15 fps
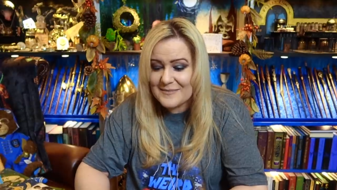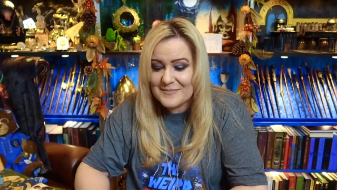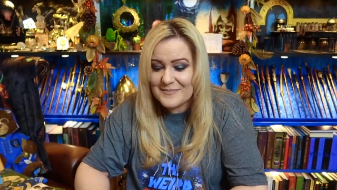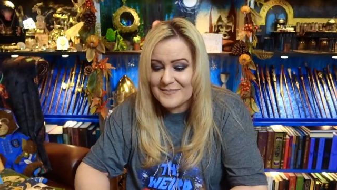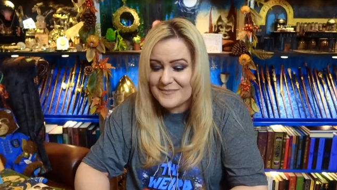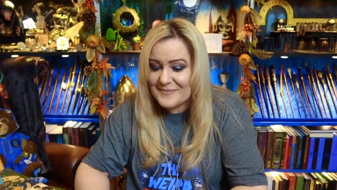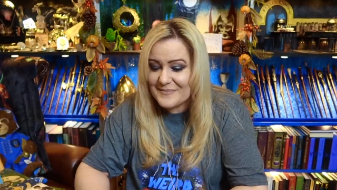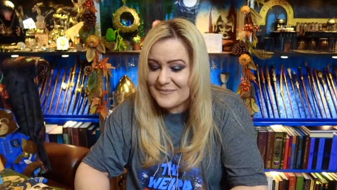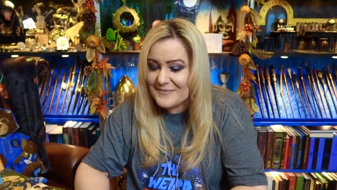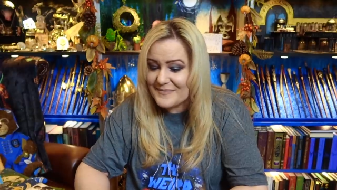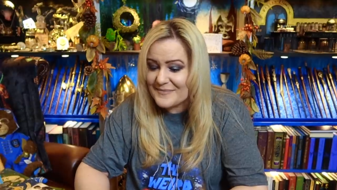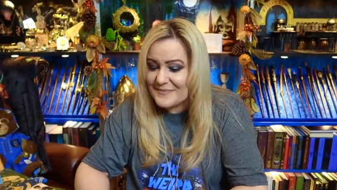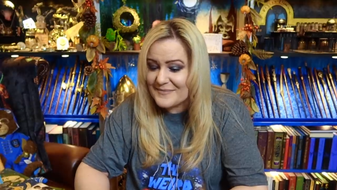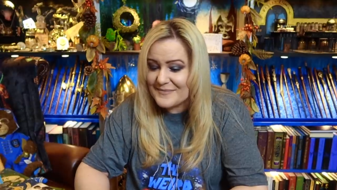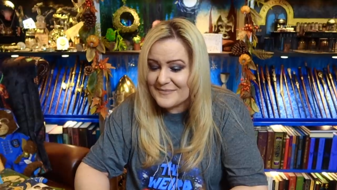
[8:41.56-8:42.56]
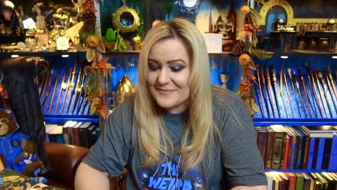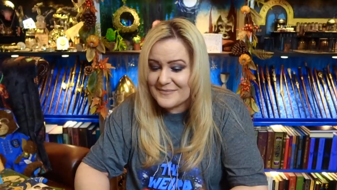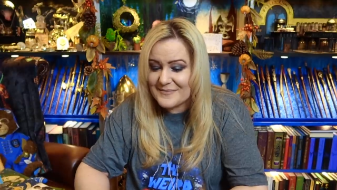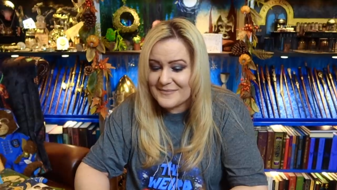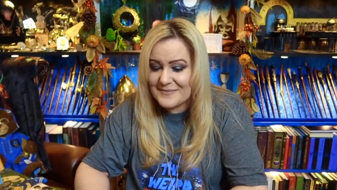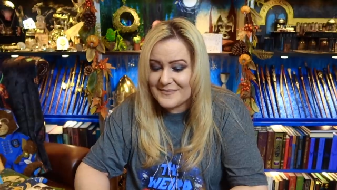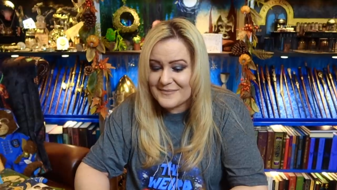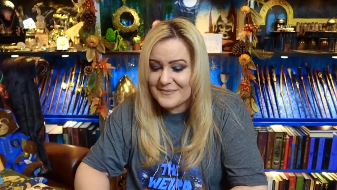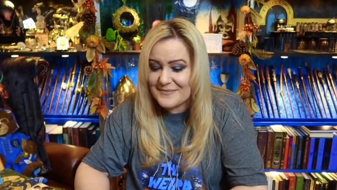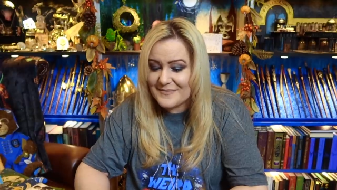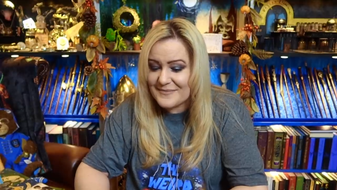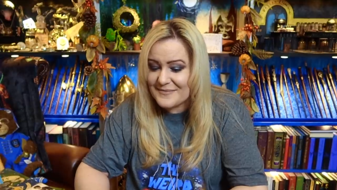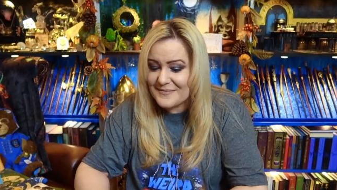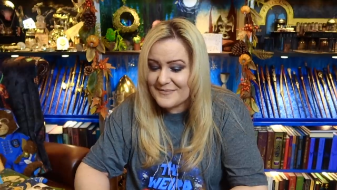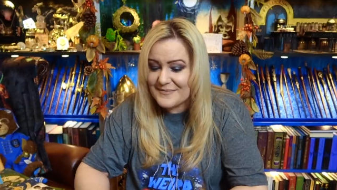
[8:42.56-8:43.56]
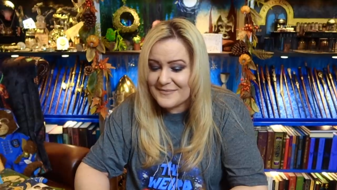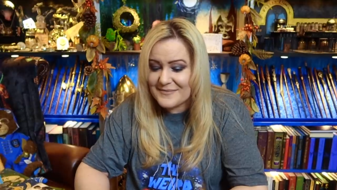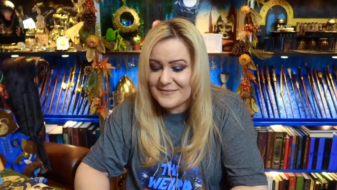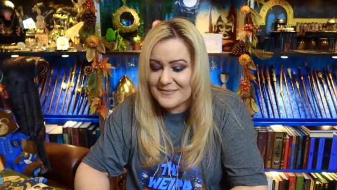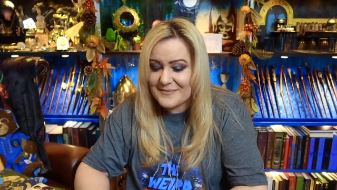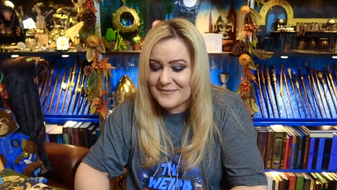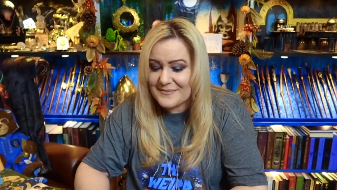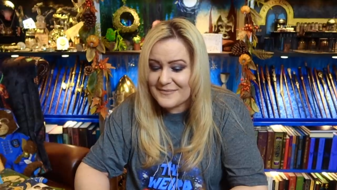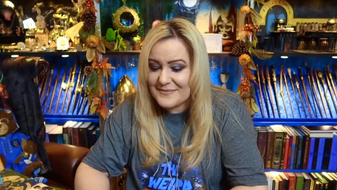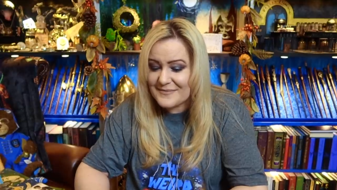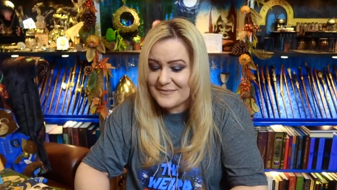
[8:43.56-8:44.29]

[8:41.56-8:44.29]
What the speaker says: Nobody speaks.